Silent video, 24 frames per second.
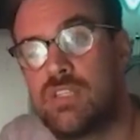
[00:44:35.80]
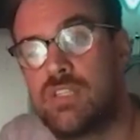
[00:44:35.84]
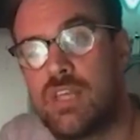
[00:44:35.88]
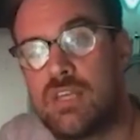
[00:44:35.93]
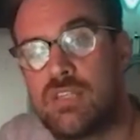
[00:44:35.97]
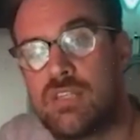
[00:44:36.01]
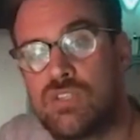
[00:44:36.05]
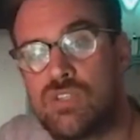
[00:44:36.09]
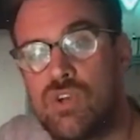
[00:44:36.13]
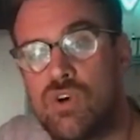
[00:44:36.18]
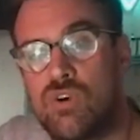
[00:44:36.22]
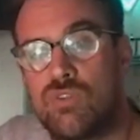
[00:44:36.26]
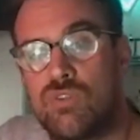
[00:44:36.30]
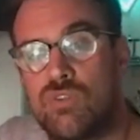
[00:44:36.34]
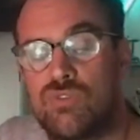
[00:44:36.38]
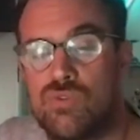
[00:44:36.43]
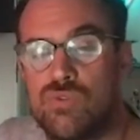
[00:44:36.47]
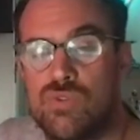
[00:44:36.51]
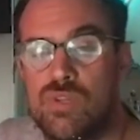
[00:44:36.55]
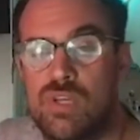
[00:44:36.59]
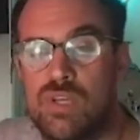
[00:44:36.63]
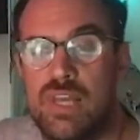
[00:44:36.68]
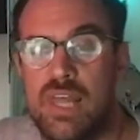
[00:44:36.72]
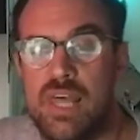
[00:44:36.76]
to that song
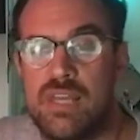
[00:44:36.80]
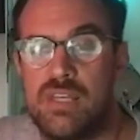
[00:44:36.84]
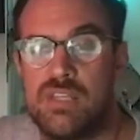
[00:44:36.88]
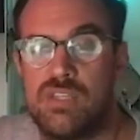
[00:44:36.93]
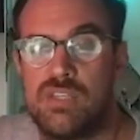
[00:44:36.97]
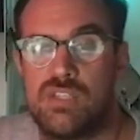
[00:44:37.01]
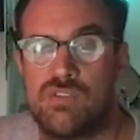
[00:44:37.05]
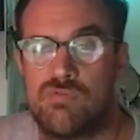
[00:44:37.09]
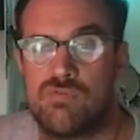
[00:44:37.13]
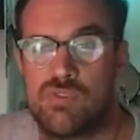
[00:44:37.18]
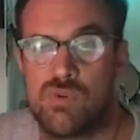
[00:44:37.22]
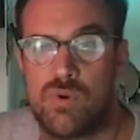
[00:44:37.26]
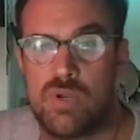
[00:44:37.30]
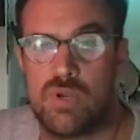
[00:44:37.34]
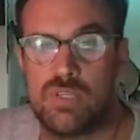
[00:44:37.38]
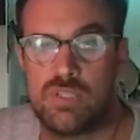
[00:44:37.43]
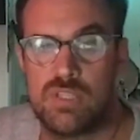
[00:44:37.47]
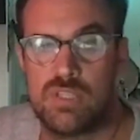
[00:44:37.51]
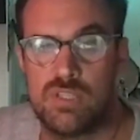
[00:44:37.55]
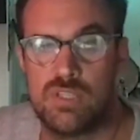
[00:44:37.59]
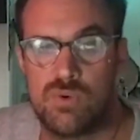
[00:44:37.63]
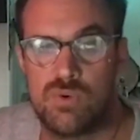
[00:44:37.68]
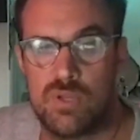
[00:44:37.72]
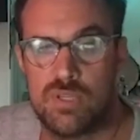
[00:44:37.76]
through the lens of
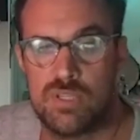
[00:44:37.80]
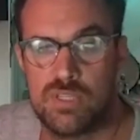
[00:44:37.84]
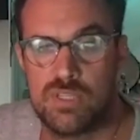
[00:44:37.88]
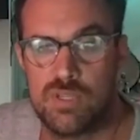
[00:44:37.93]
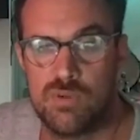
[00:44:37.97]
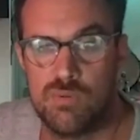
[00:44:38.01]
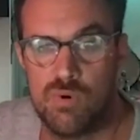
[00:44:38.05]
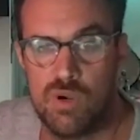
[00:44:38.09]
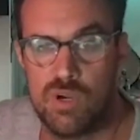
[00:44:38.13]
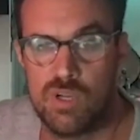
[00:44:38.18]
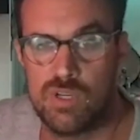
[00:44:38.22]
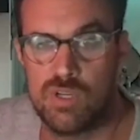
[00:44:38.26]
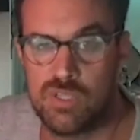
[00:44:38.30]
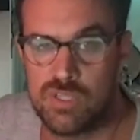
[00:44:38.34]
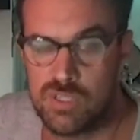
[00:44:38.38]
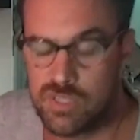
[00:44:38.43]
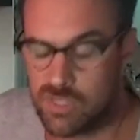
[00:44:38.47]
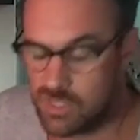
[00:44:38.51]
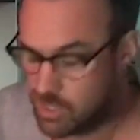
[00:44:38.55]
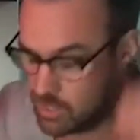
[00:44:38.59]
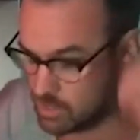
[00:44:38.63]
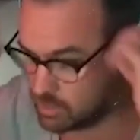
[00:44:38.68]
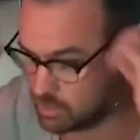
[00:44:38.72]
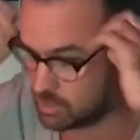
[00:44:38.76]
2021.
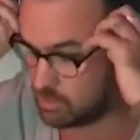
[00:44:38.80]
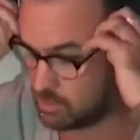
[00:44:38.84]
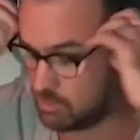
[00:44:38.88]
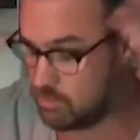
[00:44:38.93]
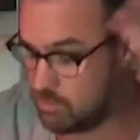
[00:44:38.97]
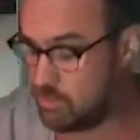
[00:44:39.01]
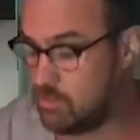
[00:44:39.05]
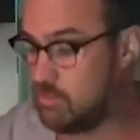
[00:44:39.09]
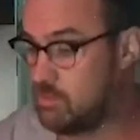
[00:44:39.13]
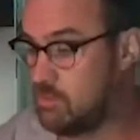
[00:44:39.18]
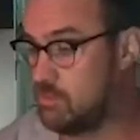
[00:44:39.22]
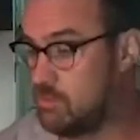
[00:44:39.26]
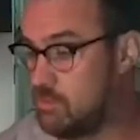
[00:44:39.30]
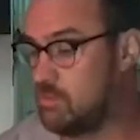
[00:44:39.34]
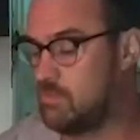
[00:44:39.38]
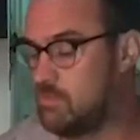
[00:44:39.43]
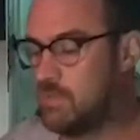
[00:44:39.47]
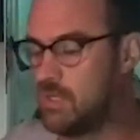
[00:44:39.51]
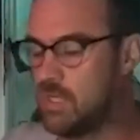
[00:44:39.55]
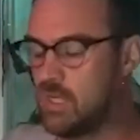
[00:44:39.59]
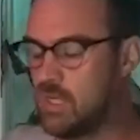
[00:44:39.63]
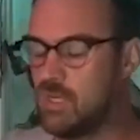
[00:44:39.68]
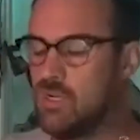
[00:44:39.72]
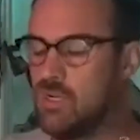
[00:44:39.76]
Is just, oh
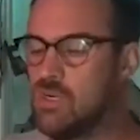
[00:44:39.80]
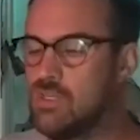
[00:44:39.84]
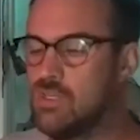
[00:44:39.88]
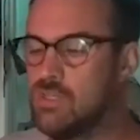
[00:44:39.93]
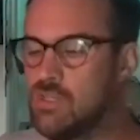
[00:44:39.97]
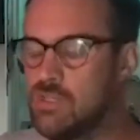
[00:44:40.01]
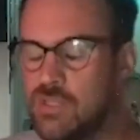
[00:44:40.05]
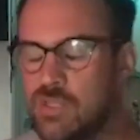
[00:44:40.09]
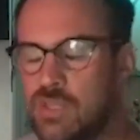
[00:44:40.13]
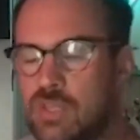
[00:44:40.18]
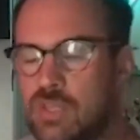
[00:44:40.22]
my God.